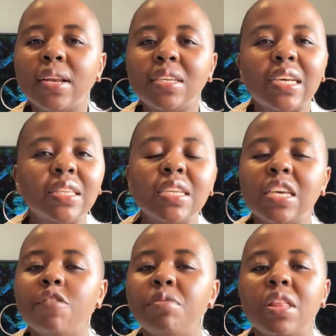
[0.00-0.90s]
It doesn't
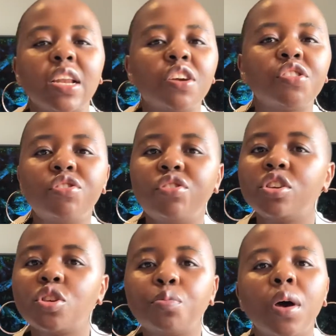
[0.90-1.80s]
give me that
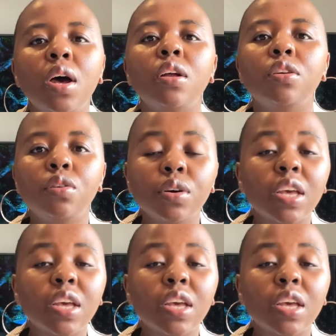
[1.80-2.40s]
crisp look,